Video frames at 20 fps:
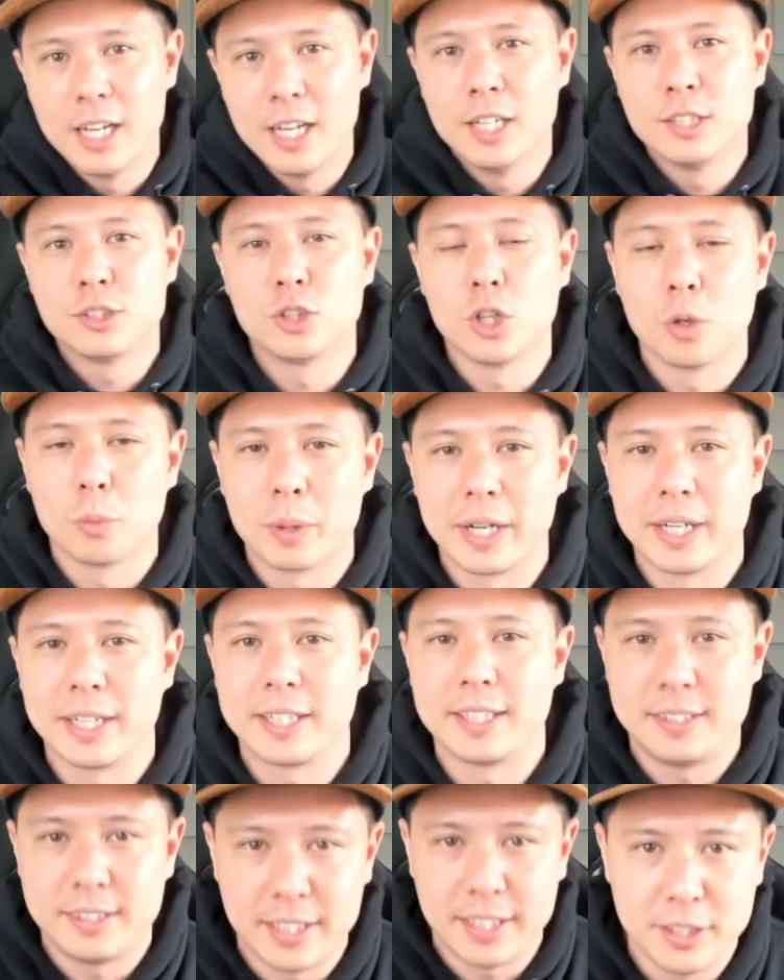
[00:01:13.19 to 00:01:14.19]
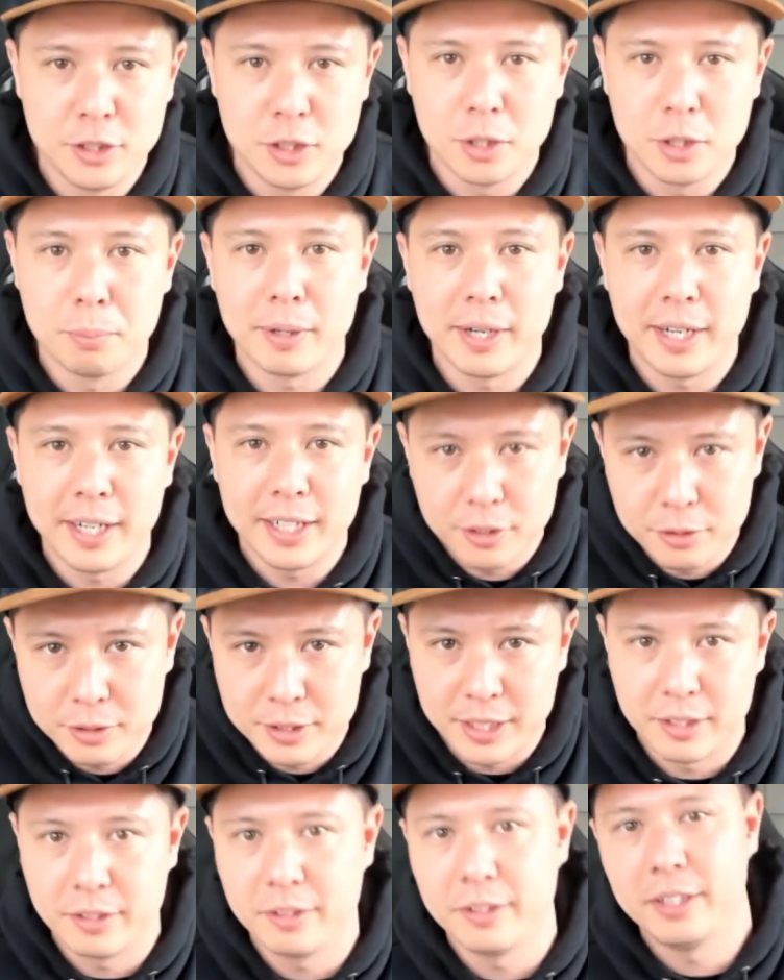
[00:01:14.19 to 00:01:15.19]
So we're going to continue to bring
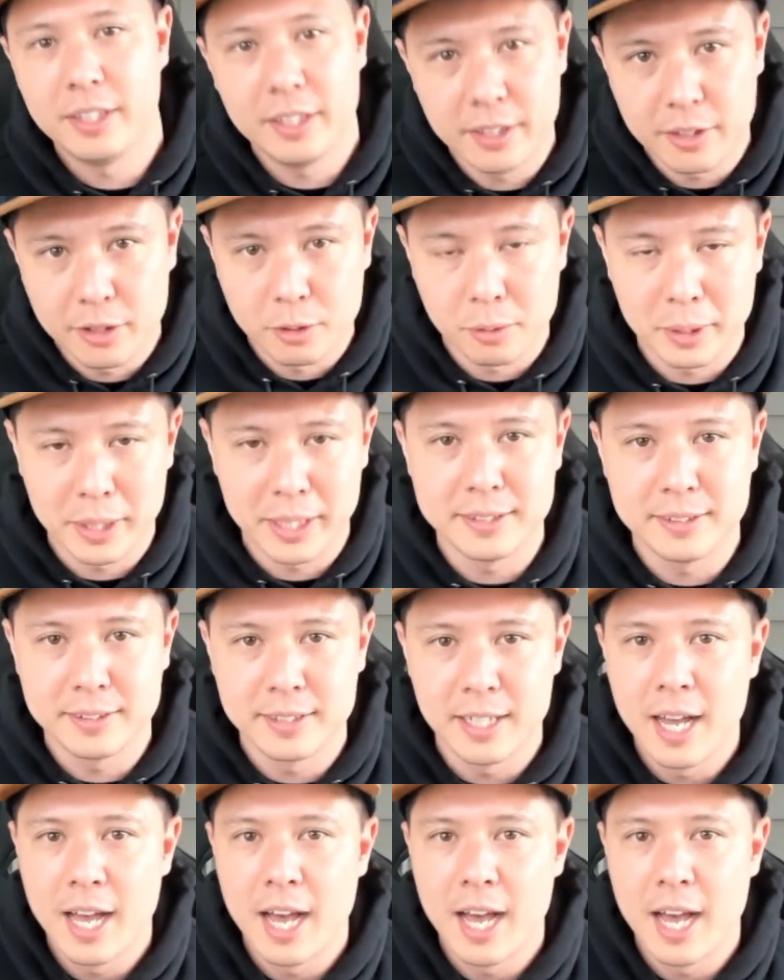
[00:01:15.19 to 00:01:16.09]
utility to greens.